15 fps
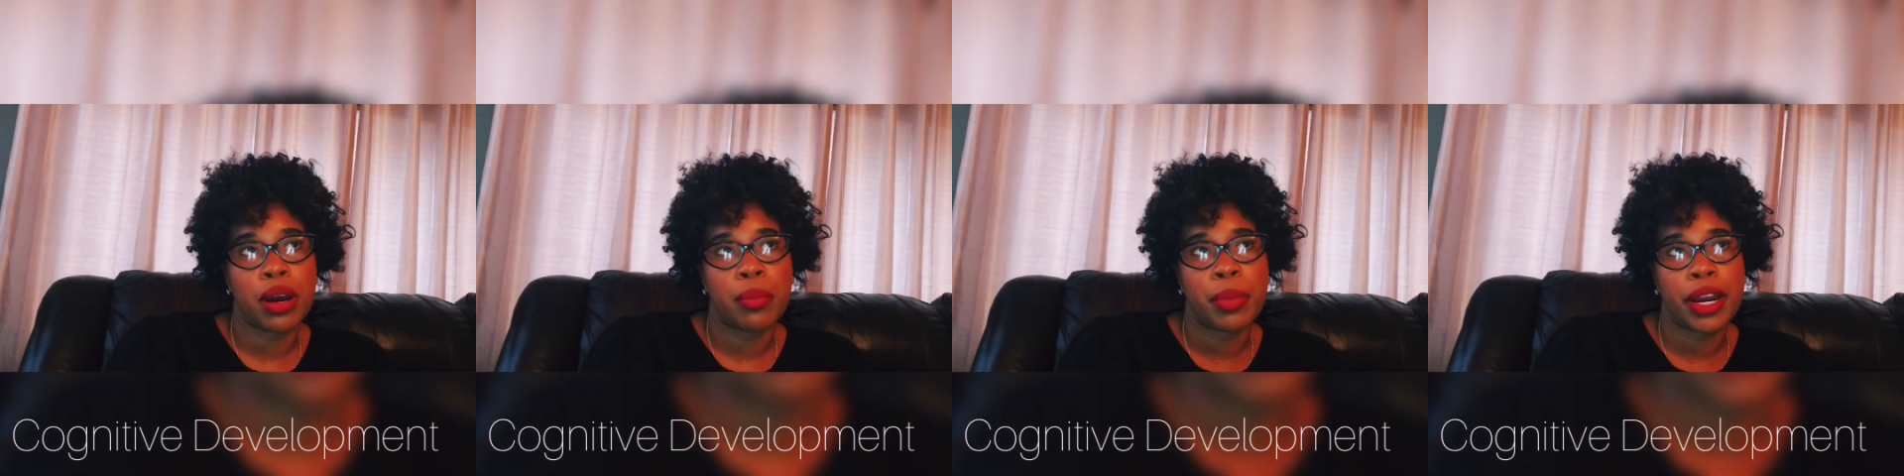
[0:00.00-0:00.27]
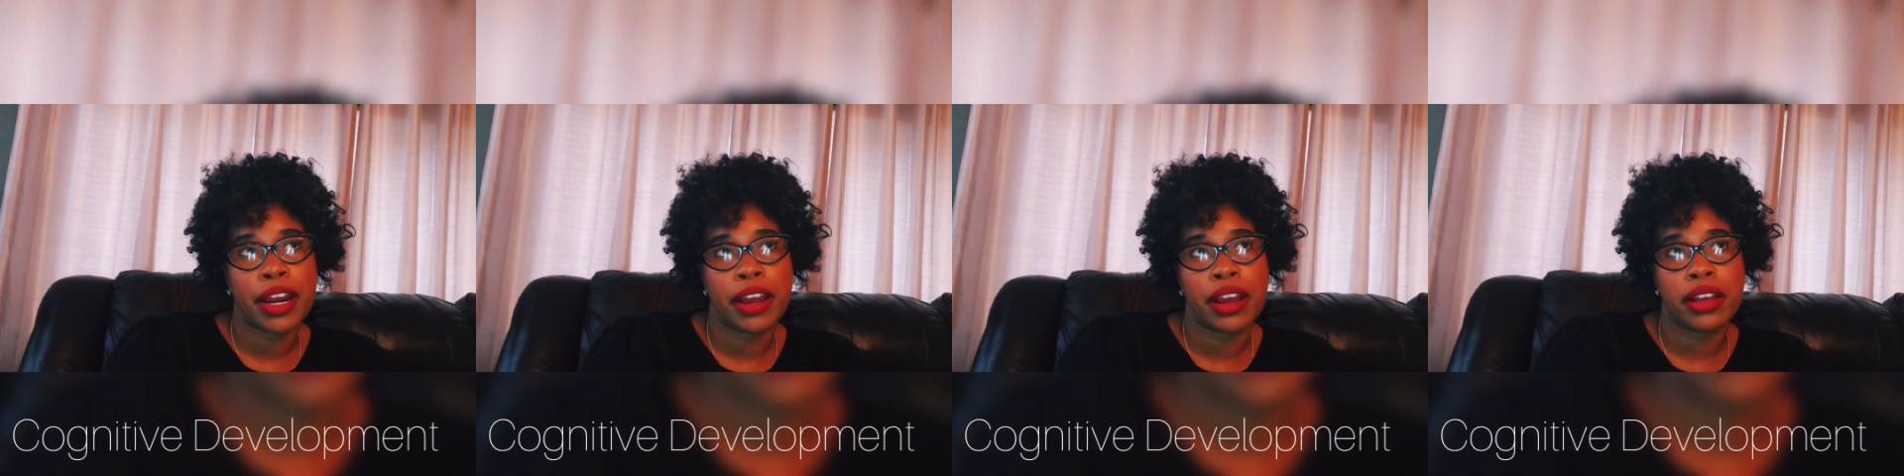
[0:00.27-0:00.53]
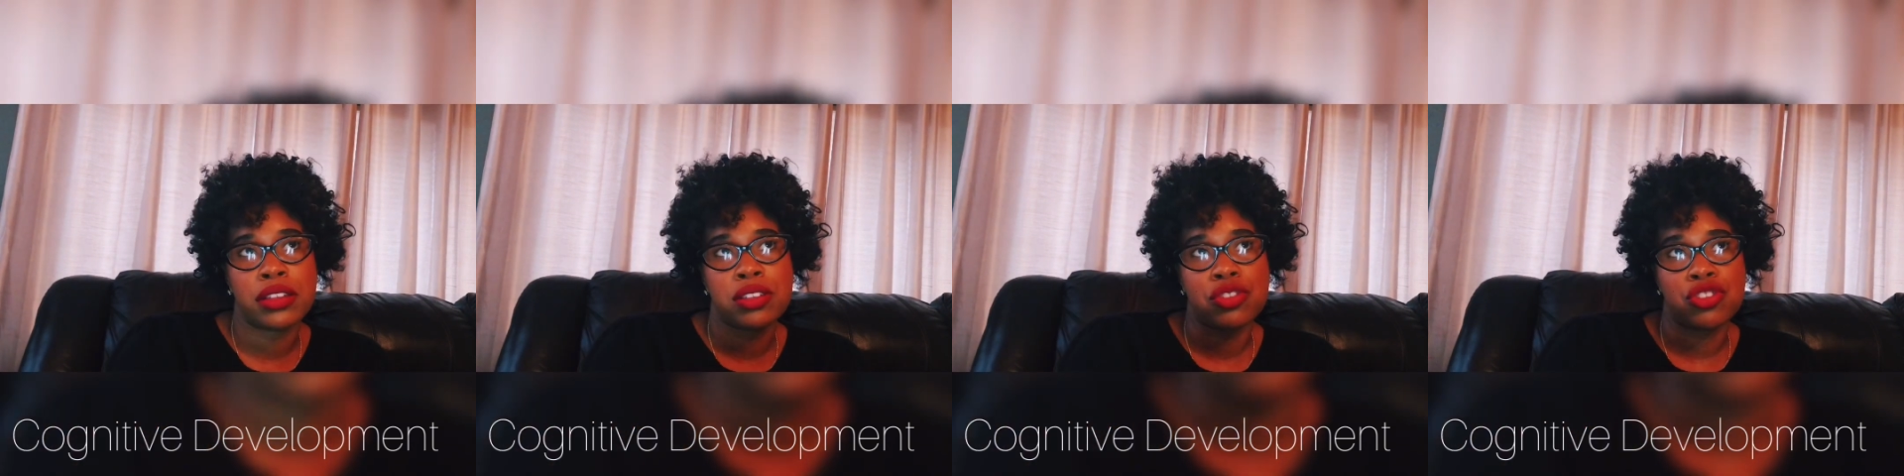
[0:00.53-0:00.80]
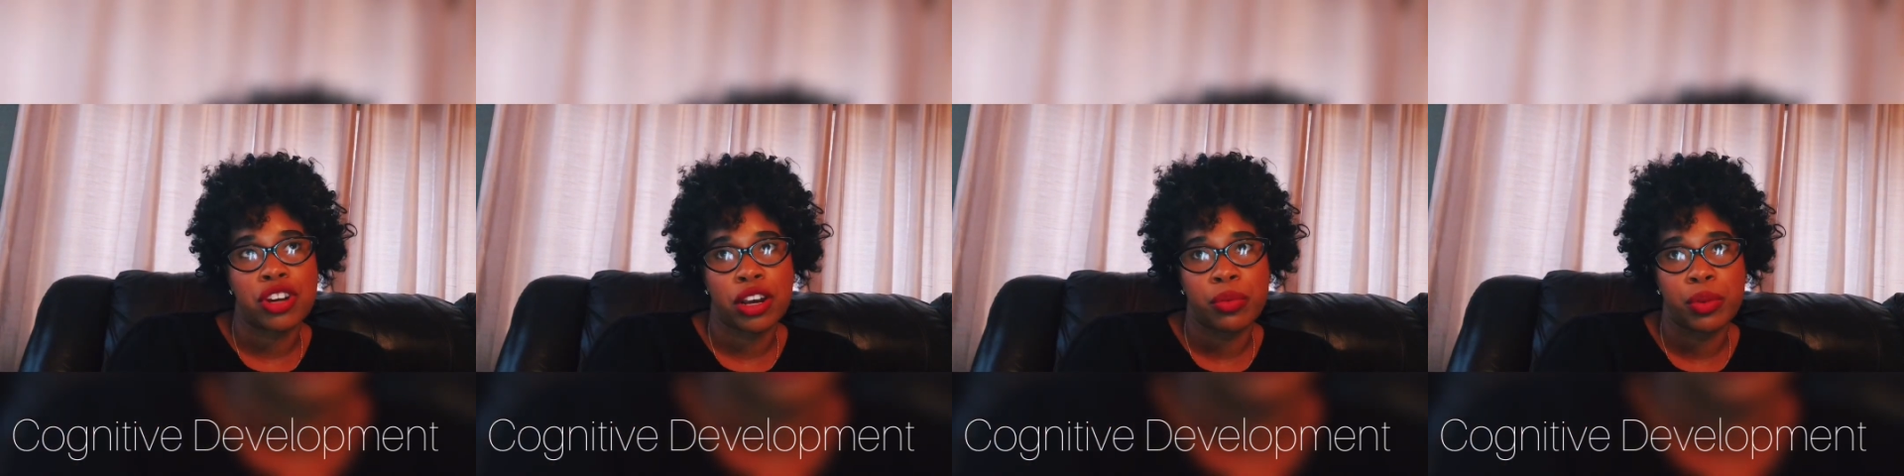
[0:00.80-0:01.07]
Our parents'
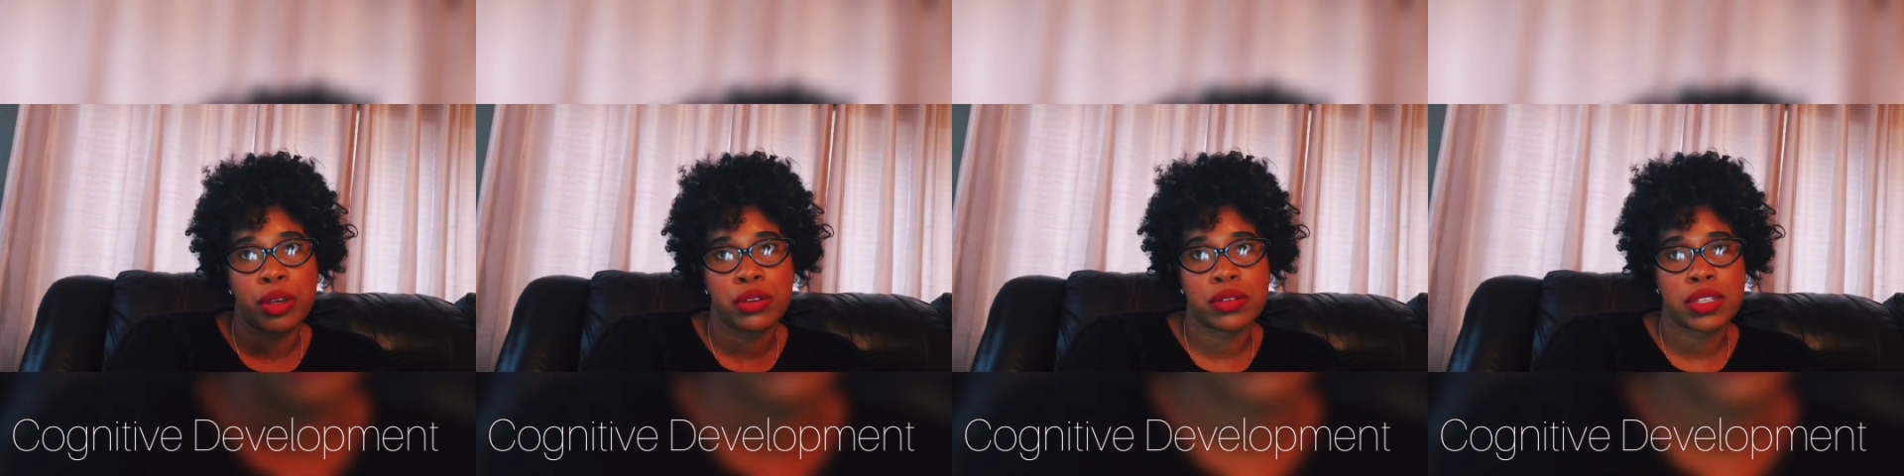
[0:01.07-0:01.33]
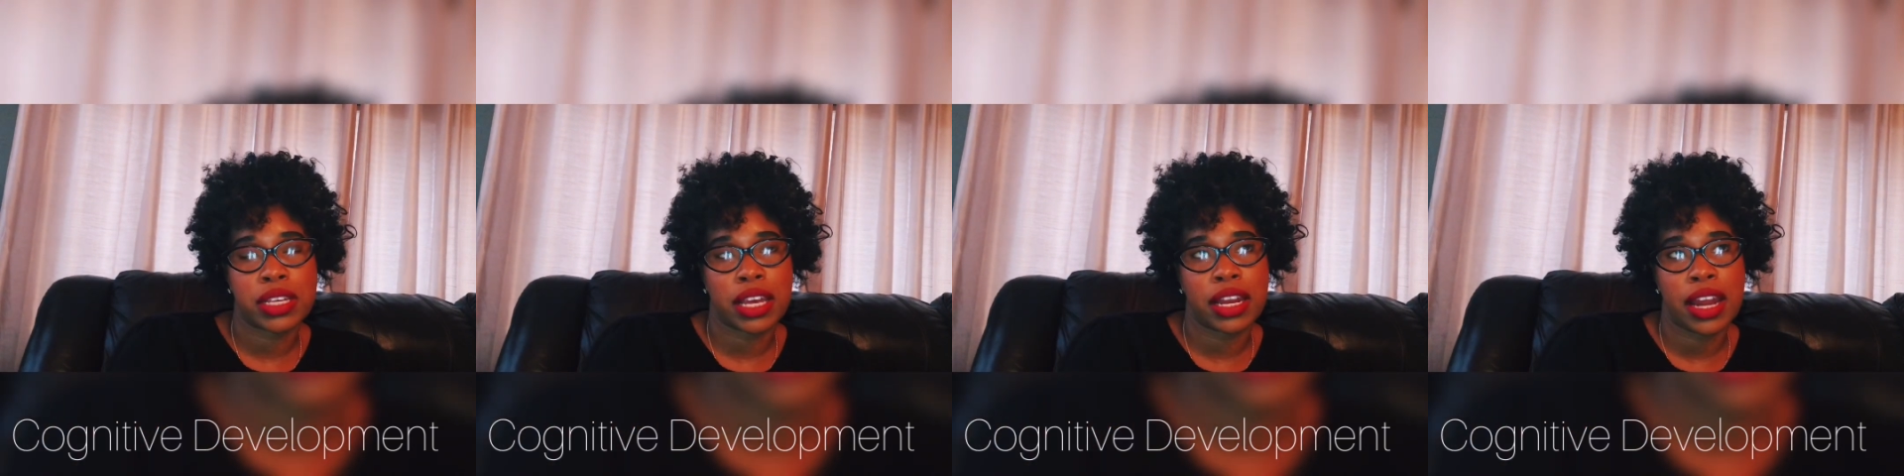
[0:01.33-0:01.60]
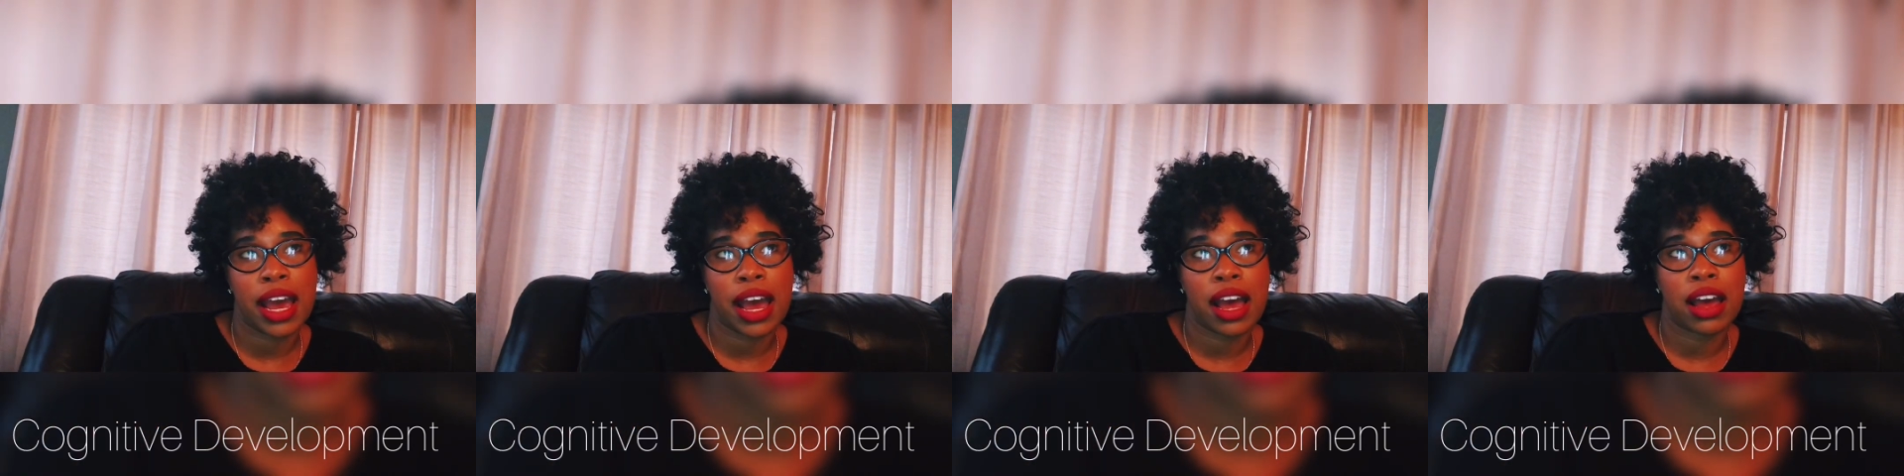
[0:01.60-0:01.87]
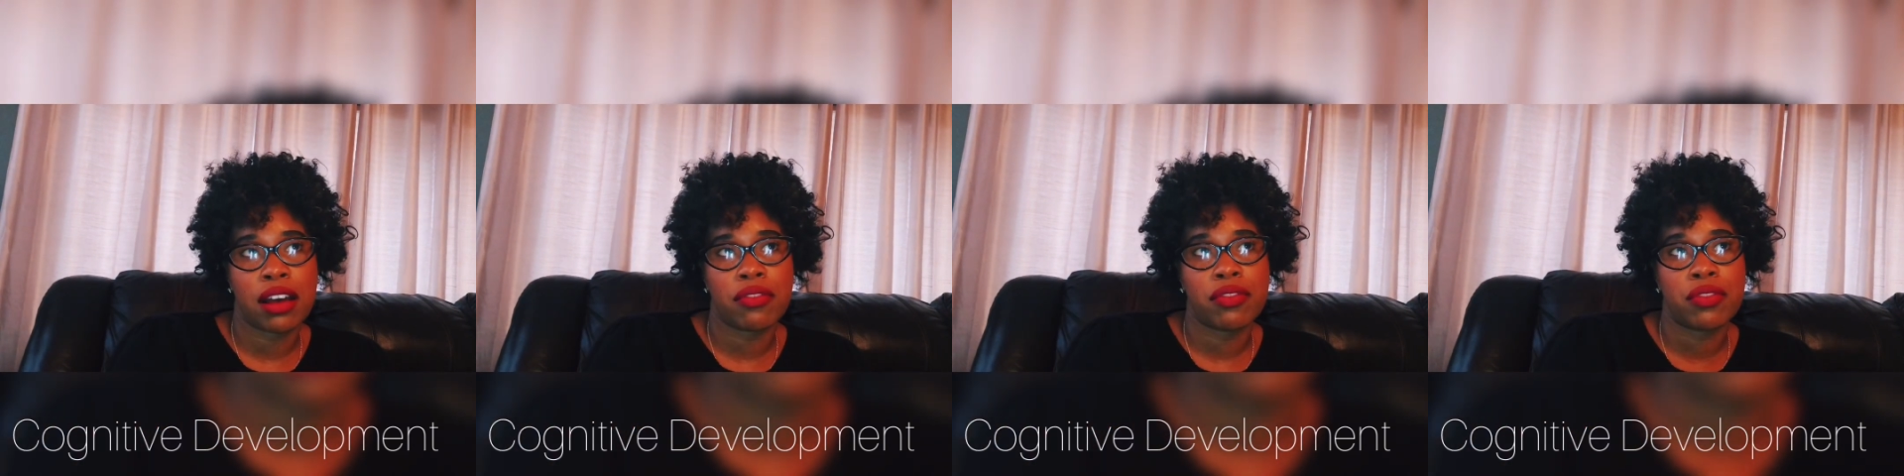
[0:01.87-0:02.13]
drug abuse can
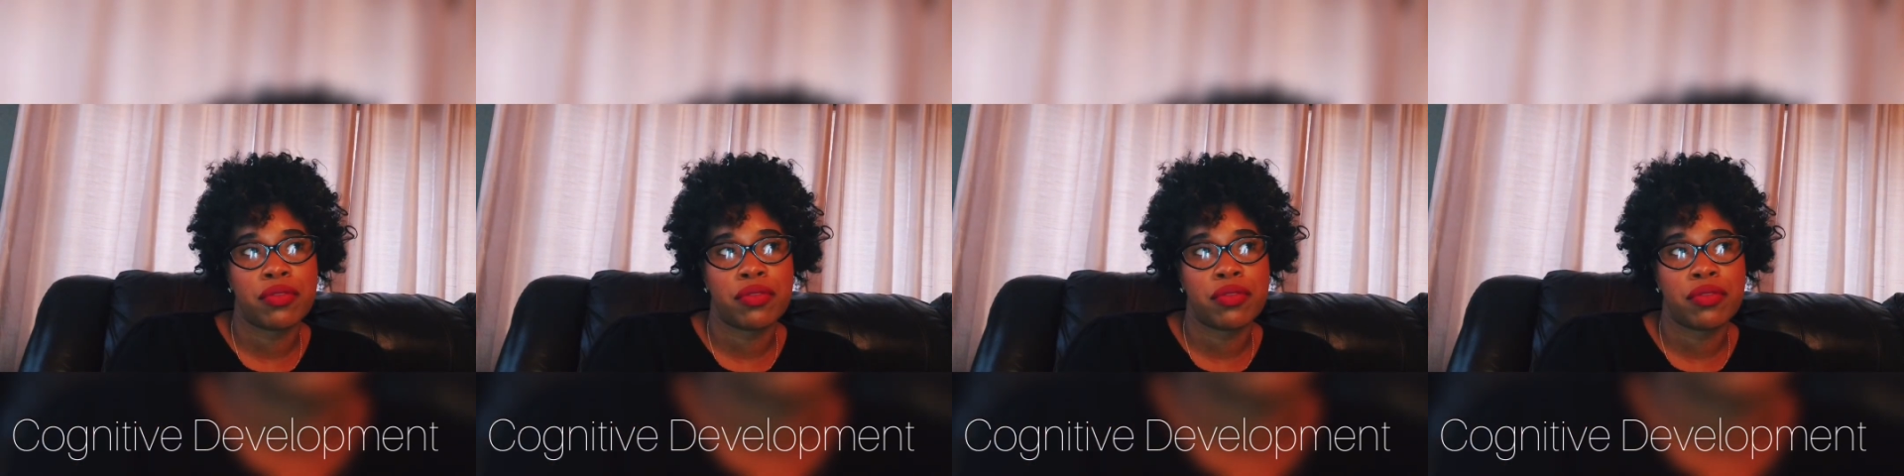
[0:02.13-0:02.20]
have